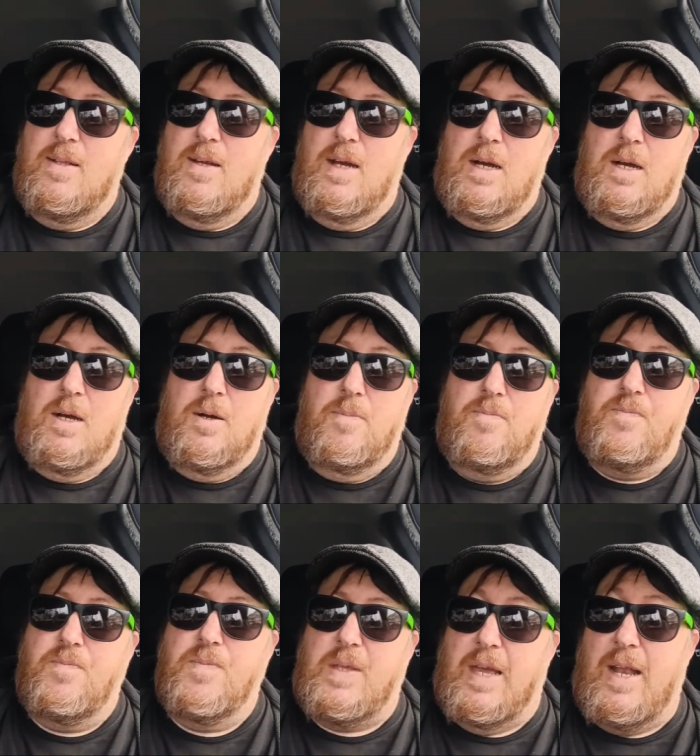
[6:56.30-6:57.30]
Um,
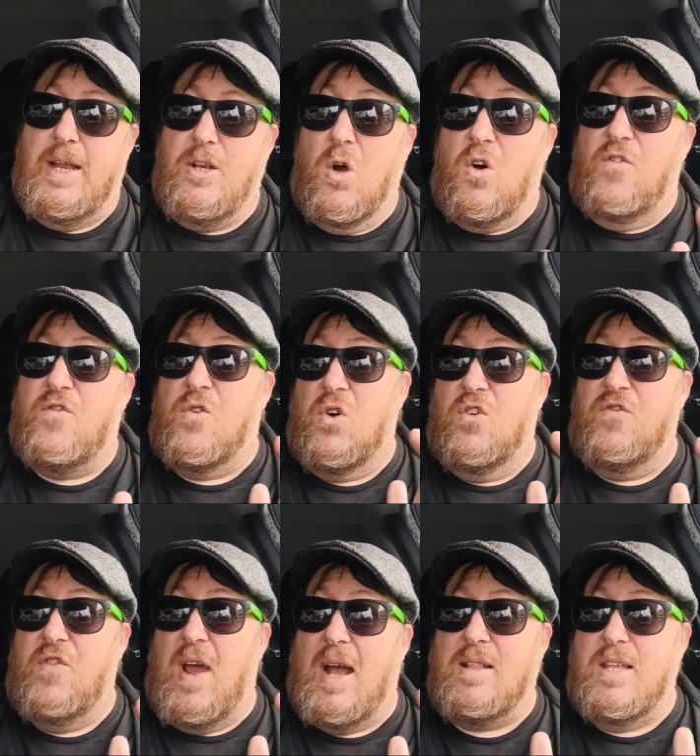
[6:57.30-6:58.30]
and I know for a
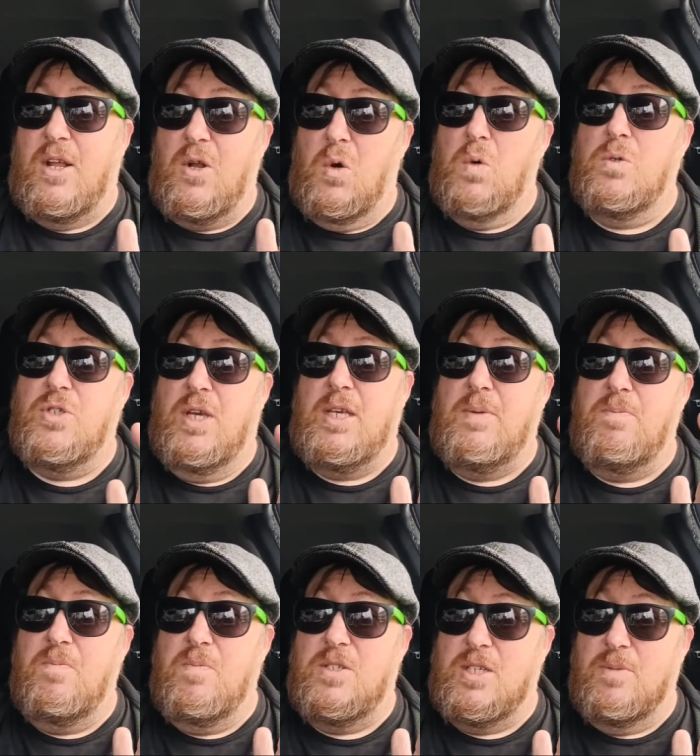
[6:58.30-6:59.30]
fact that OJ
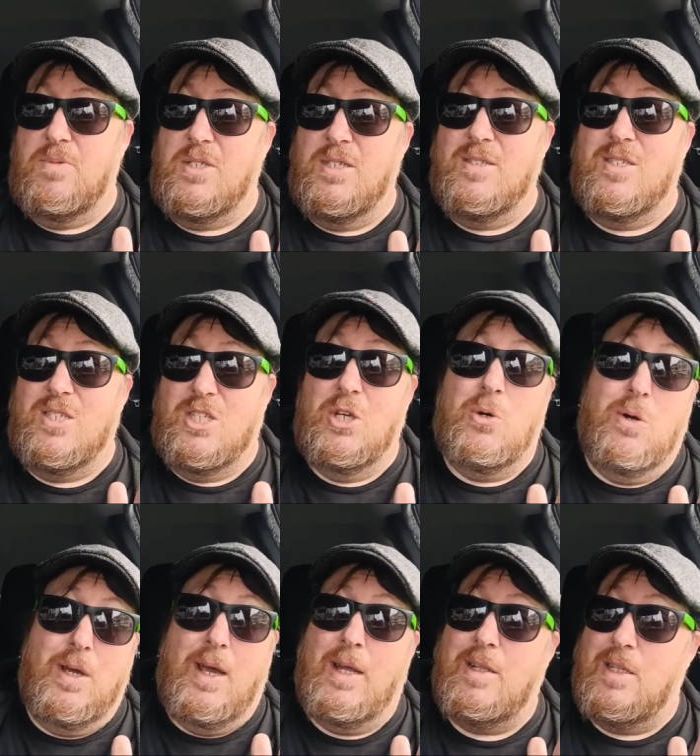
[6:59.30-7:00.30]
Simpson still
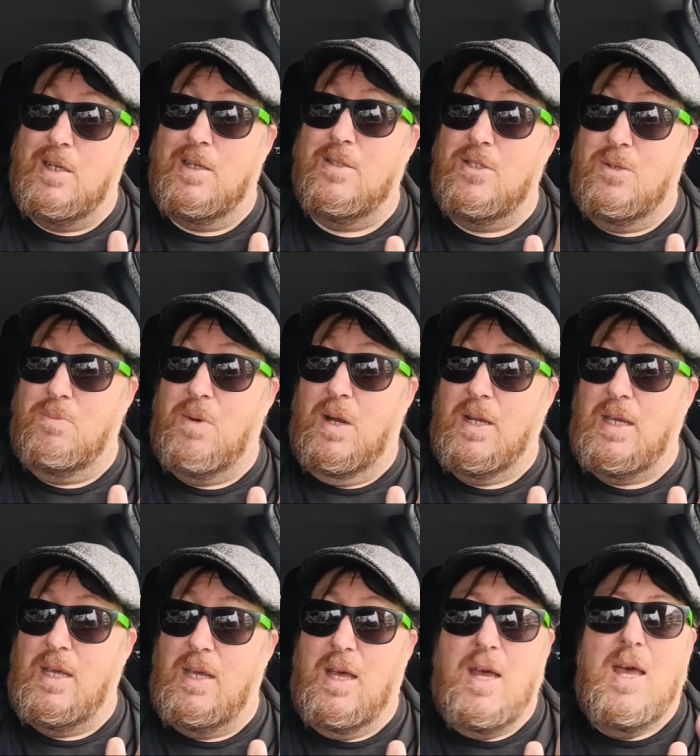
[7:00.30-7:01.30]
had tons of
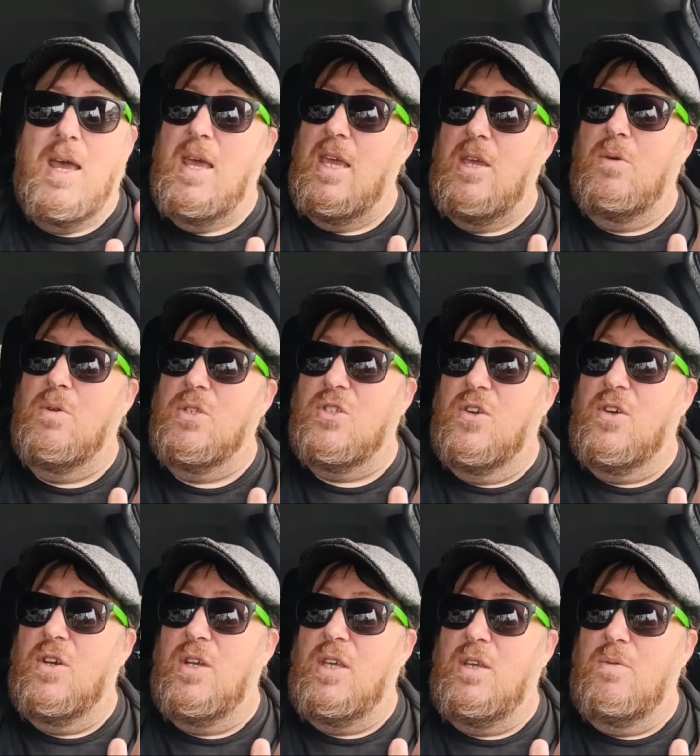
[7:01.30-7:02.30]
money. He was
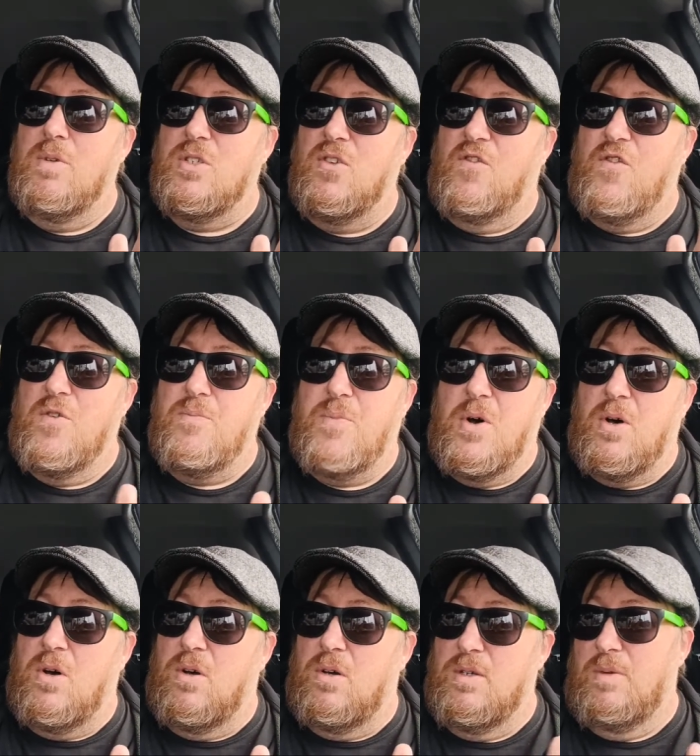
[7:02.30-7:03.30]
a he was a football.